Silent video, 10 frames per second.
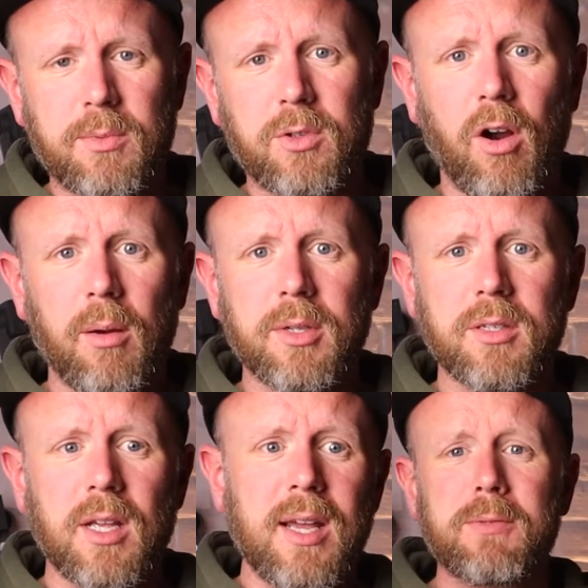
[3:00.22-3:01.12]

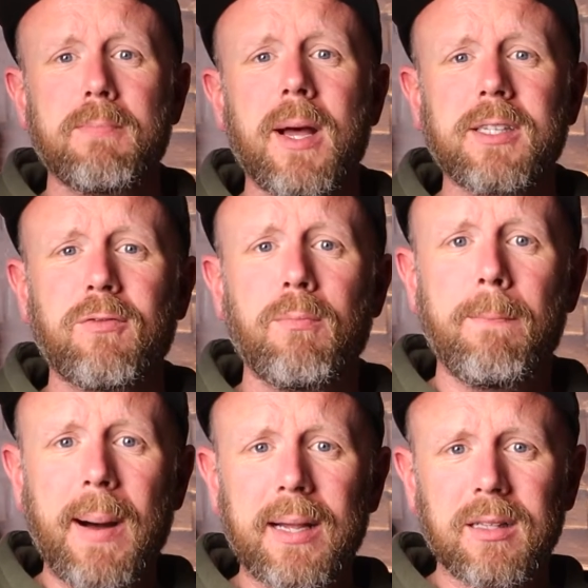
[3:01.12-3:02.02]
subscribers. This massive
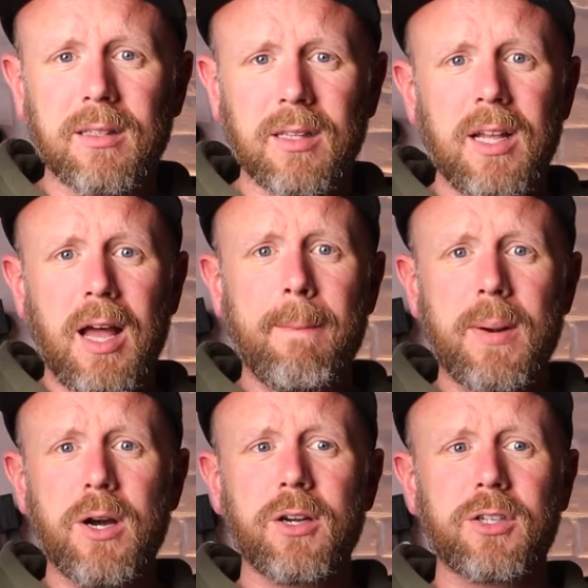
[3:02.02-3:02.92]
battle
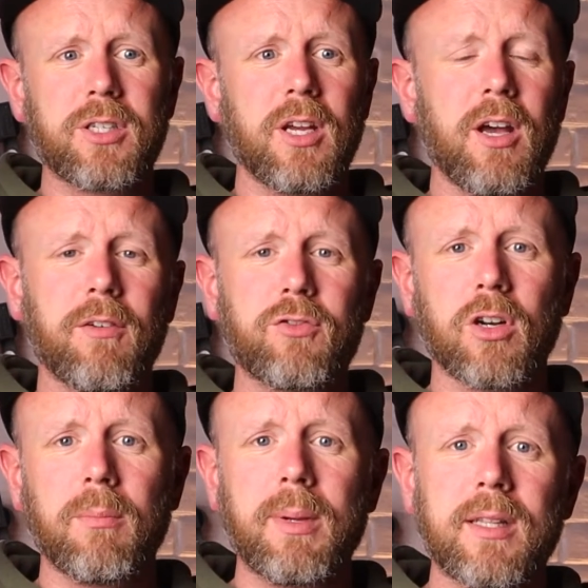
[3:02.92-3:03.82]
emerged of
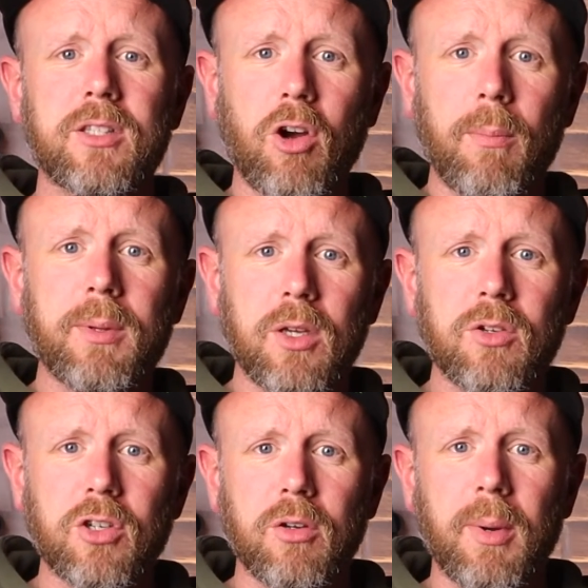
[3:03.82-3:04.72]
trying to be the top
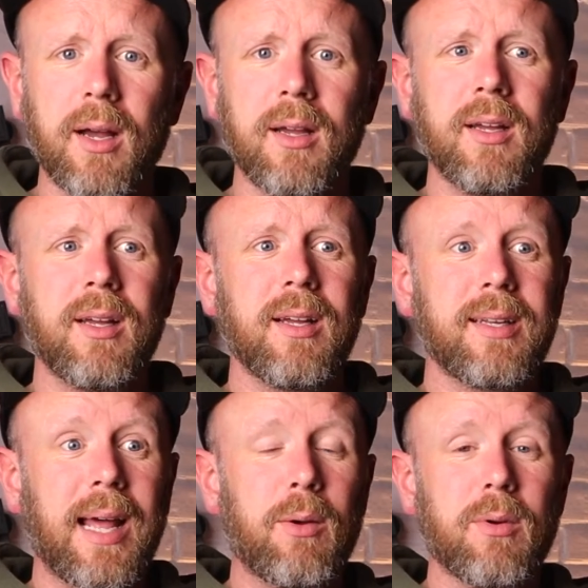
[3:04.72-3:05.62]
YouTuber.
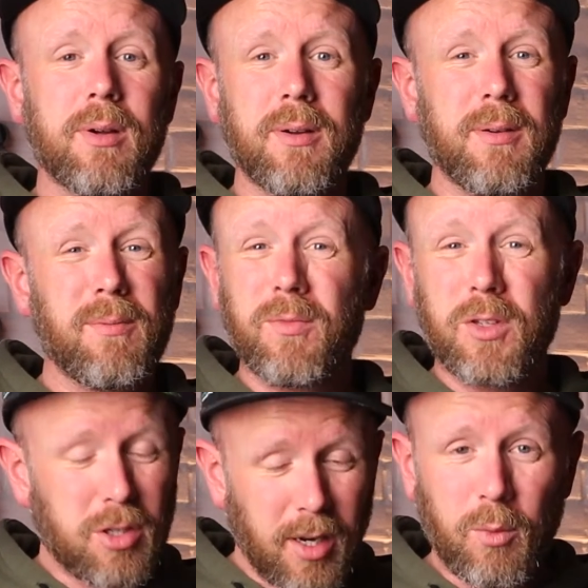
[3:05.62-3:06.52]
Now,
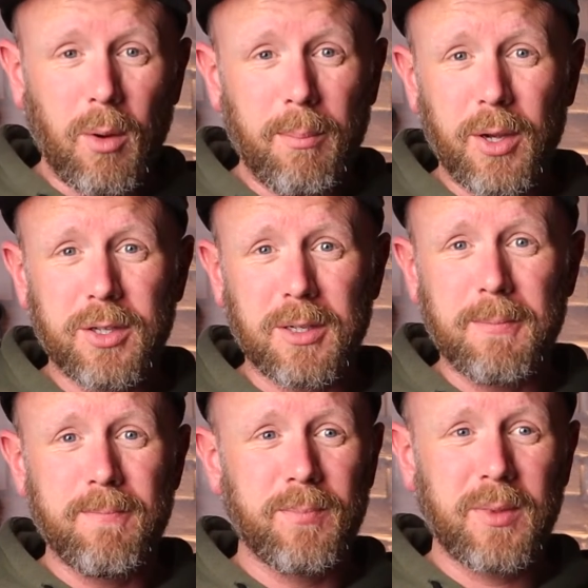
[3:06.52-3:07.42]
there's only one
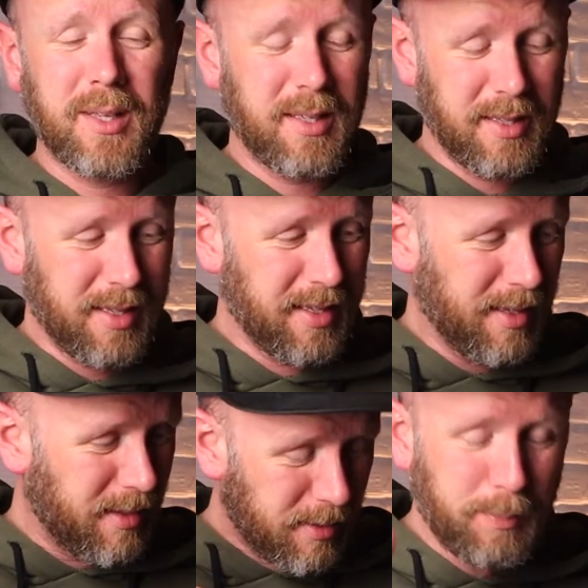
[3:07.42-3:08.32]
person.
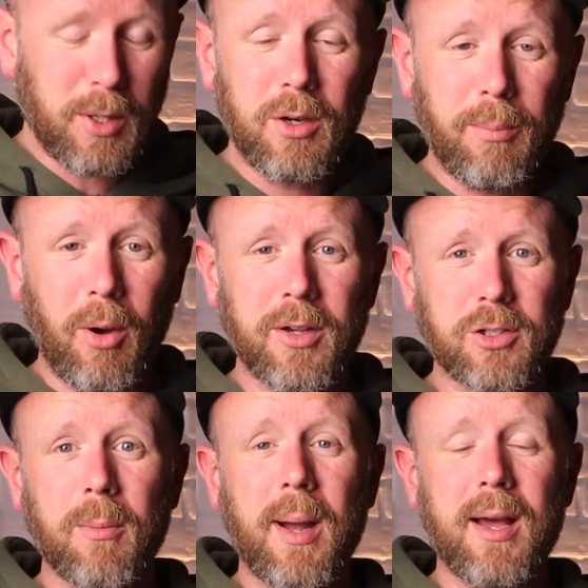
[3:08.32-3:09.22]
PewDiePie has
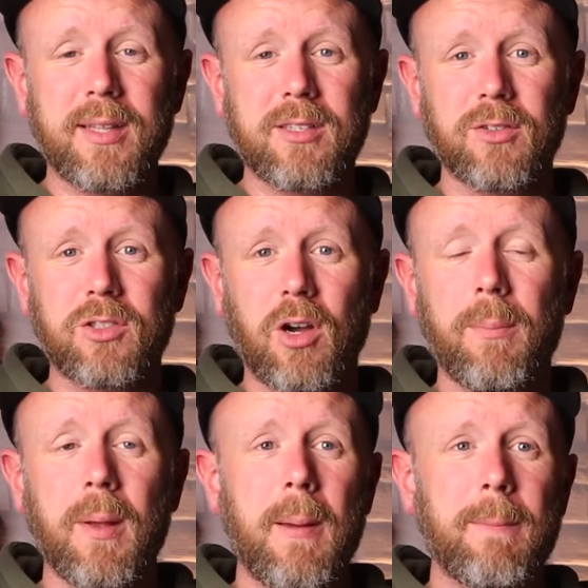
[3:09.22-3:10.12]
come out of this on
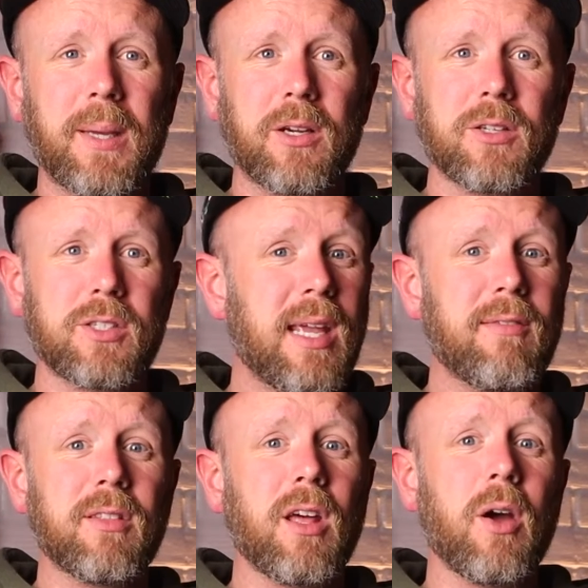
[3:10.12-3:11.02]
top, because
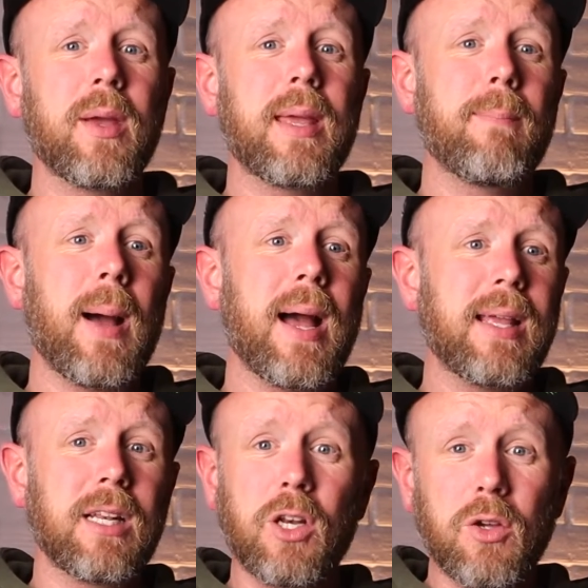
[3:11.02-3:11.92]
even though he
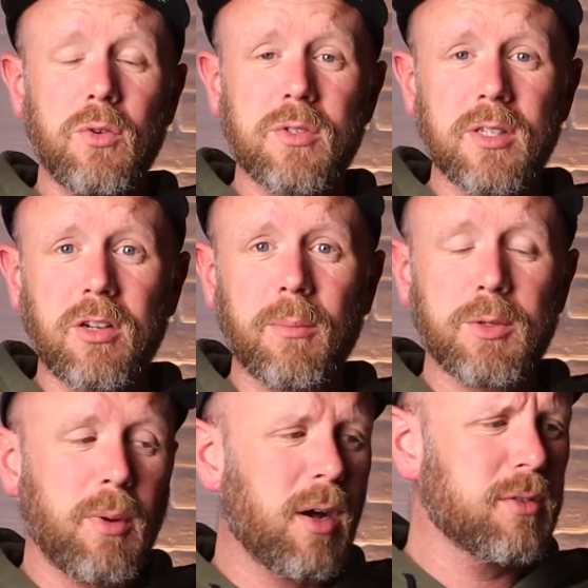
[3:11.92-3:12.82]
may lose the top
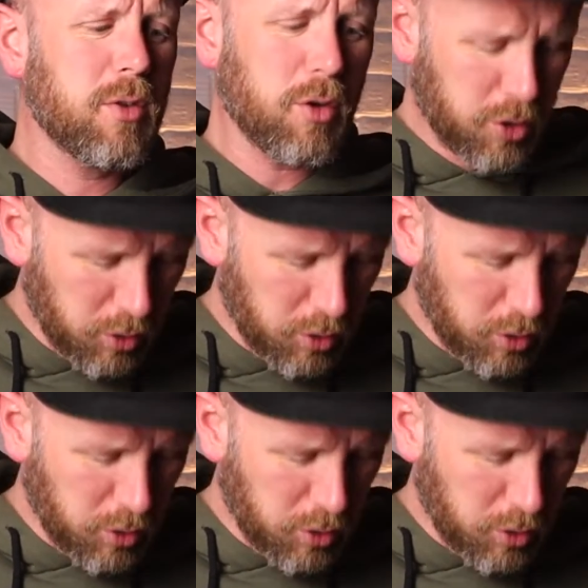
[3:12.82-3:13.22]
spot, I'm not